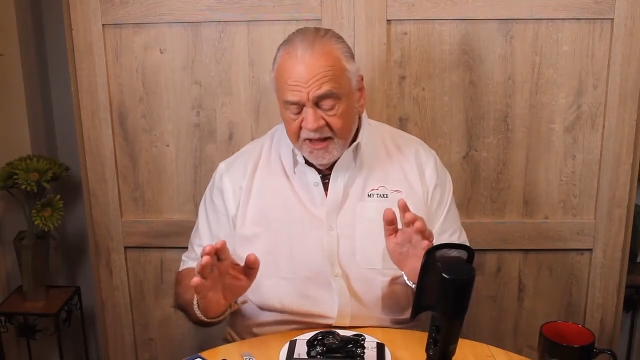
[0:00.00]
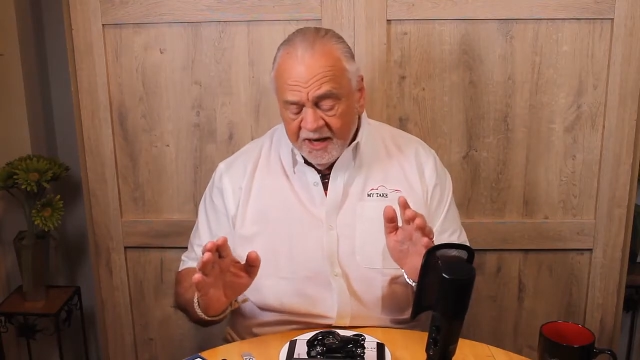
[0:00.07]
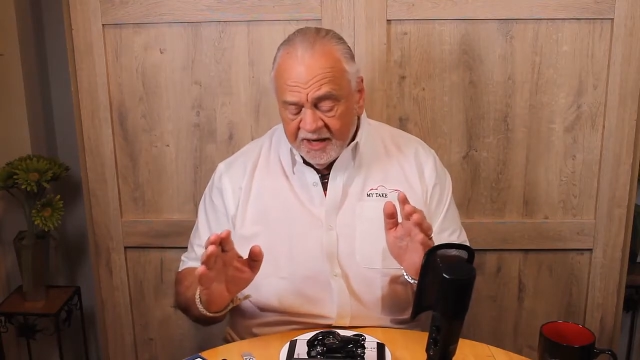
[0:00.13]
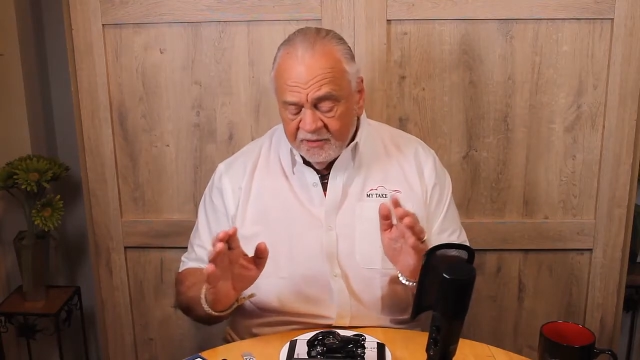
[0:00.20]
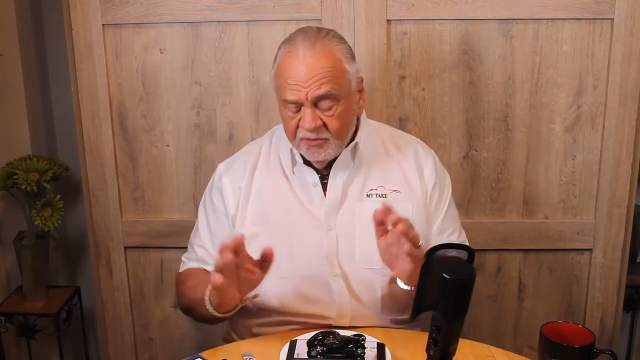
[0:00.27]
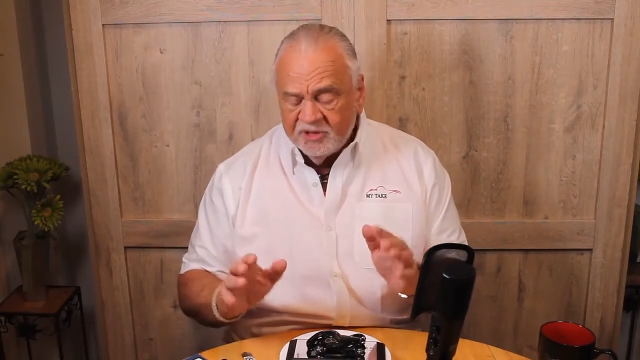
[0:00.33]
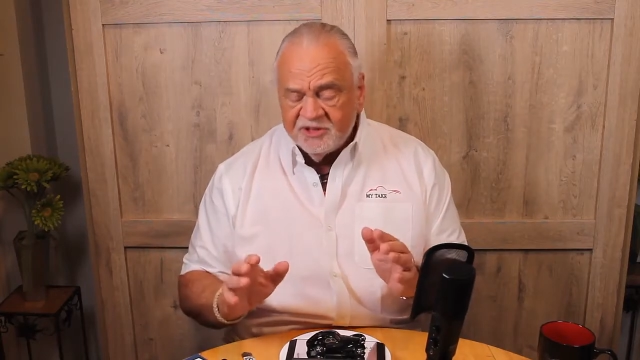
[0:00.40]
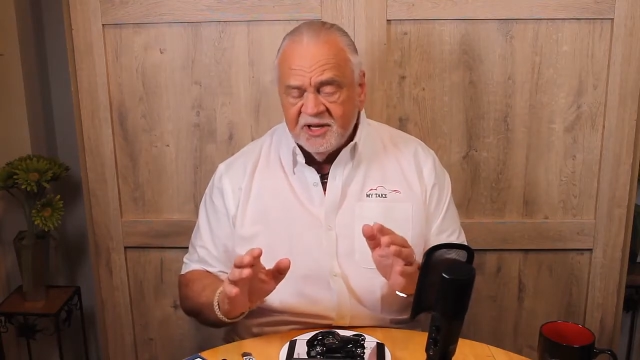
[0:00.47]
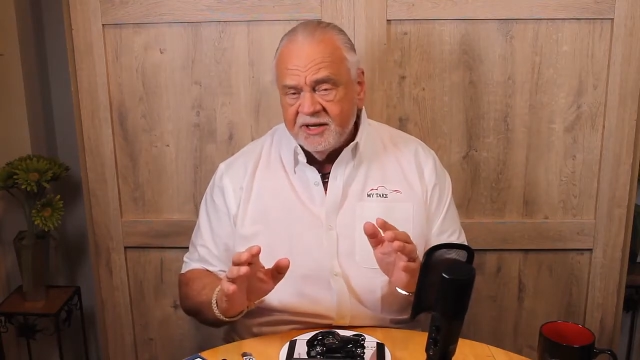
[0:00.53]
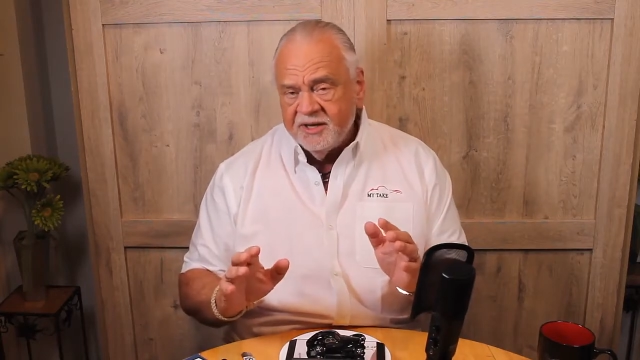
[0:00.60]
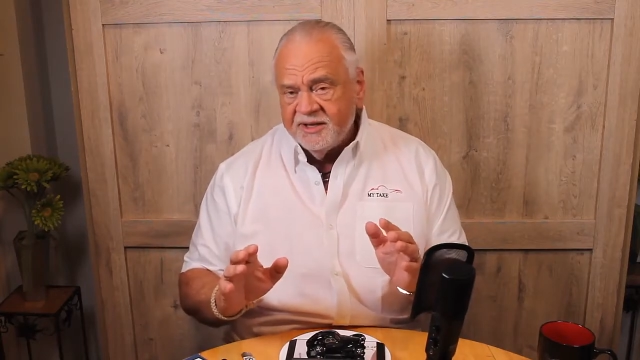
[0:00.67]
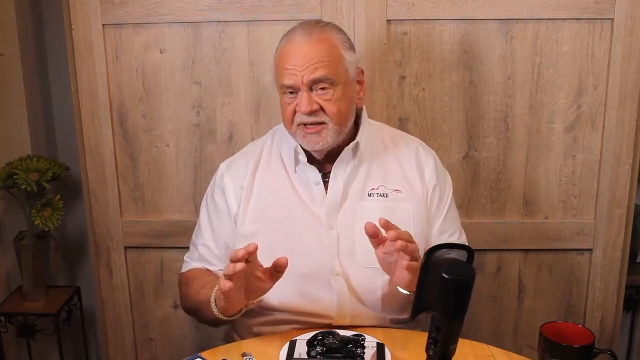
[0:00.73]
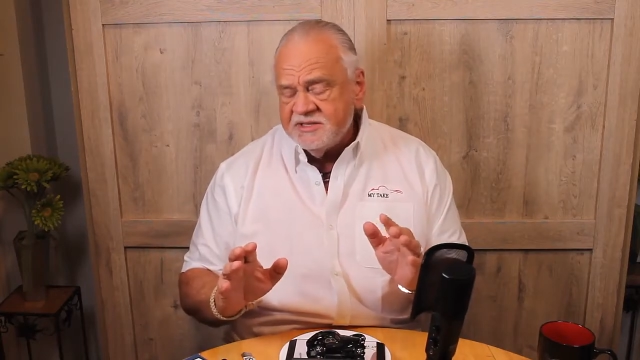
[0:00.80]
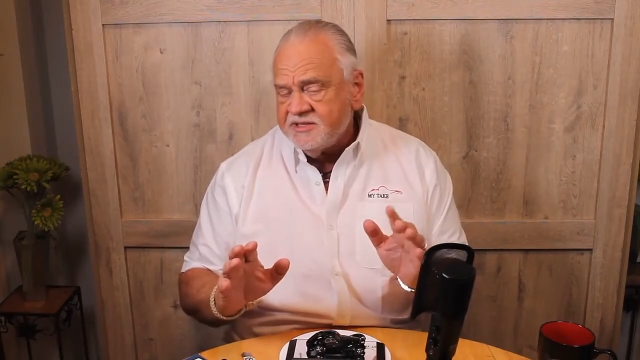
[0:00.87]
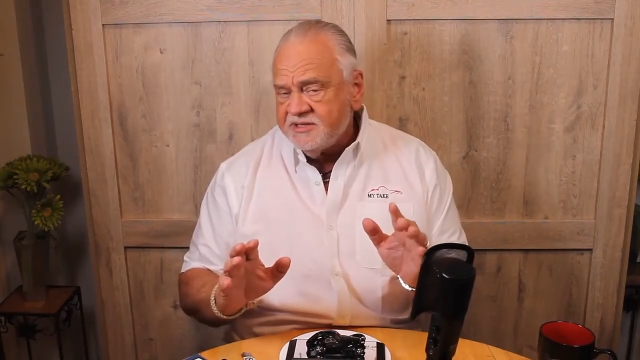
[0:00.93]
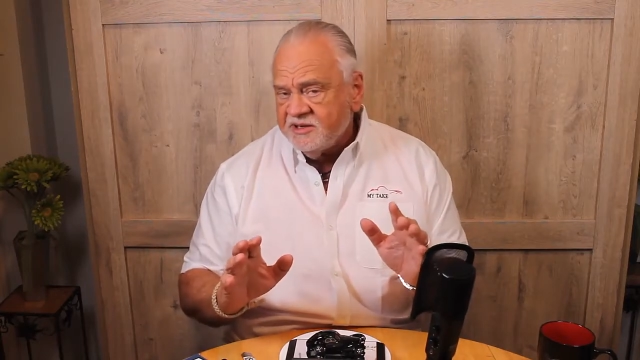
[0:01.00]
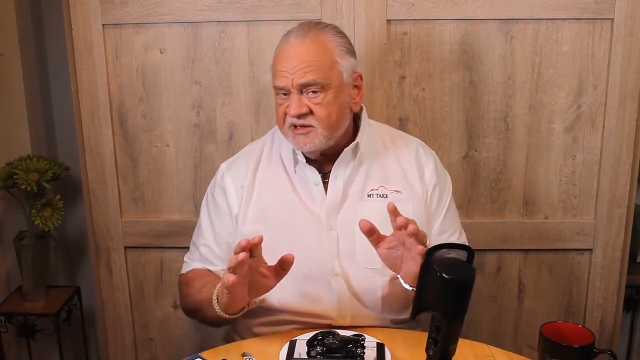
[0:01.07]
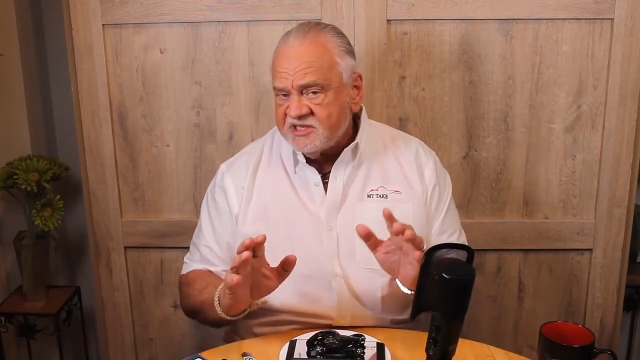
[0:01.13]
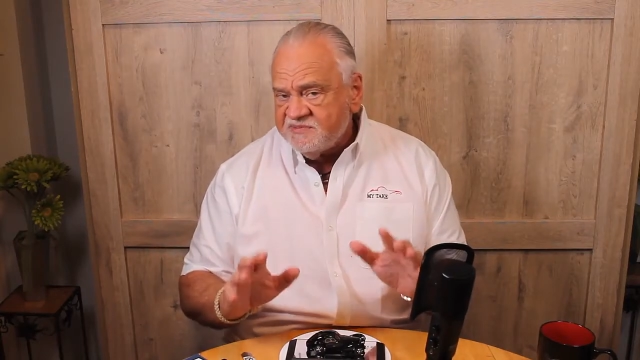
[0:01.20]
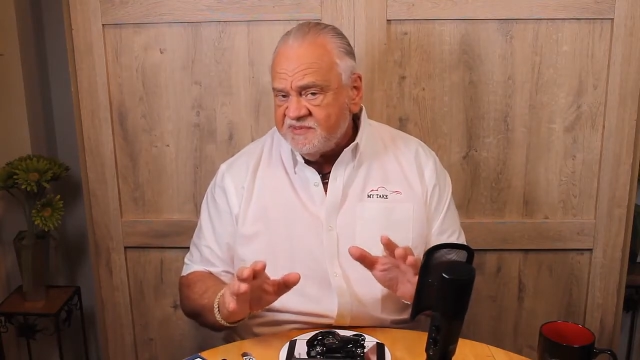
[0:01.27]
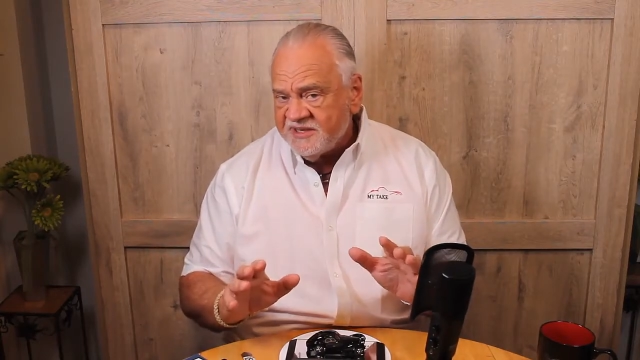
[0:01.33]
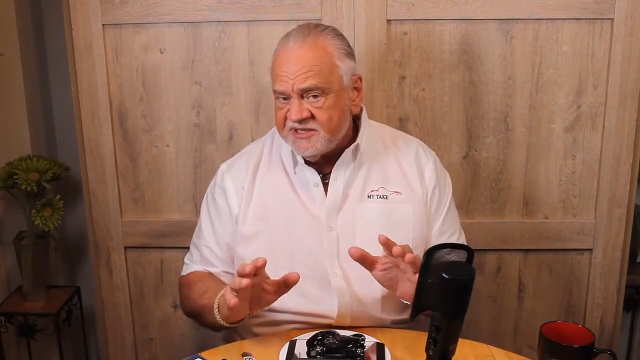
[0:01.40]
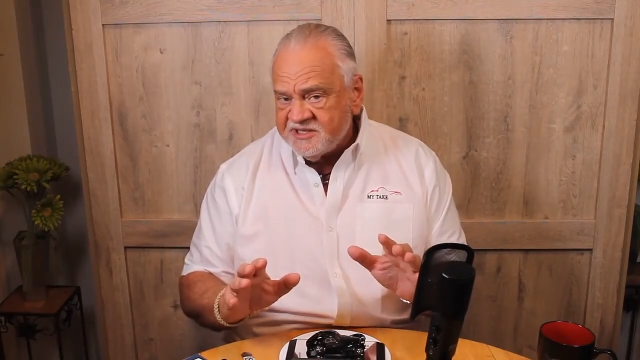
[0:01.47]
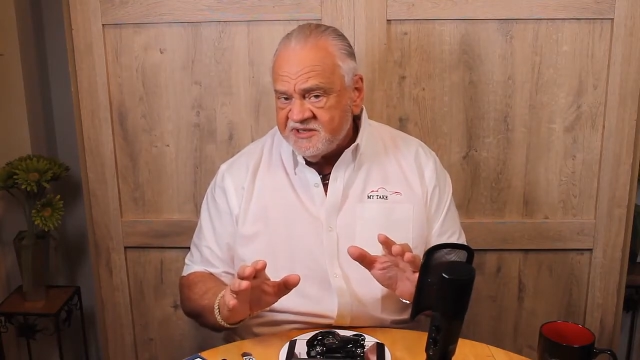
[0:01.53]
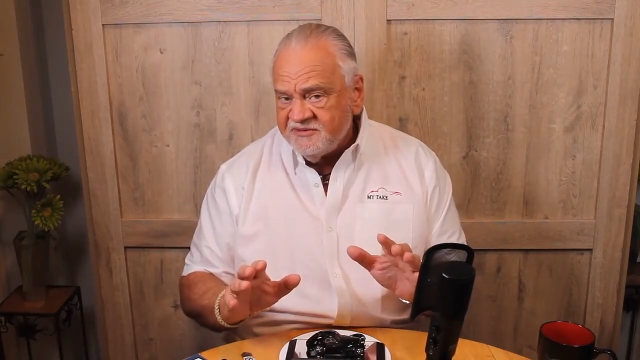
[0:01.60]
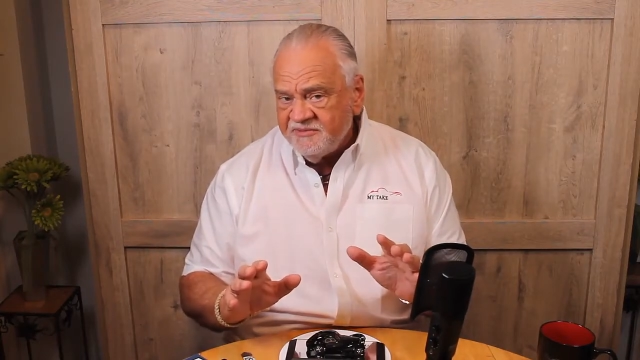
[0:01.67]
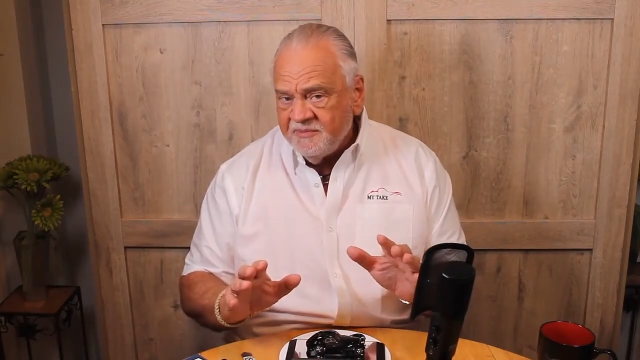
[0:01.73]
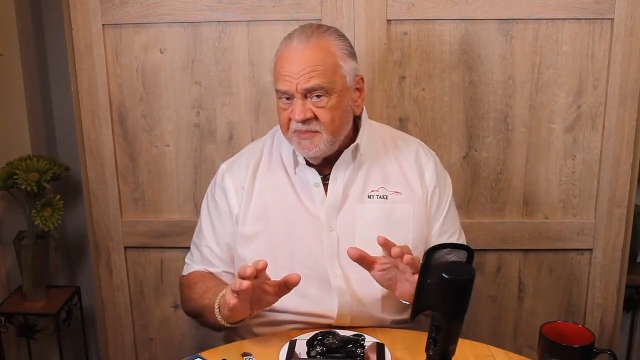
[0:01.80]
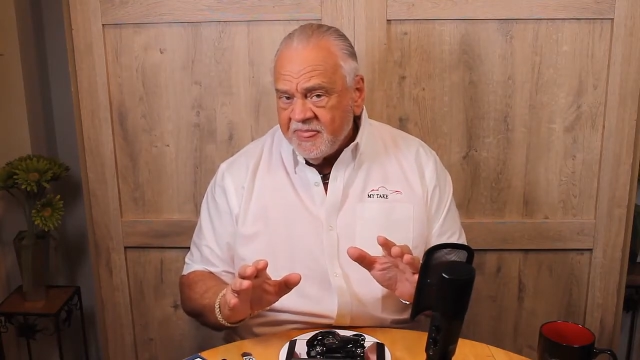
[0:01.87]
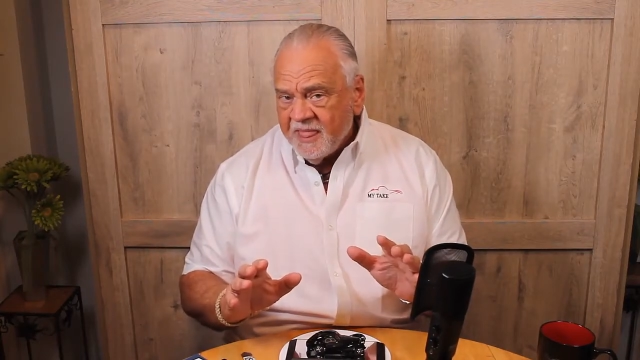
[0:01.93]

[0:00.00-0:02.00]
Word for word: I will tell you this, they're expensive.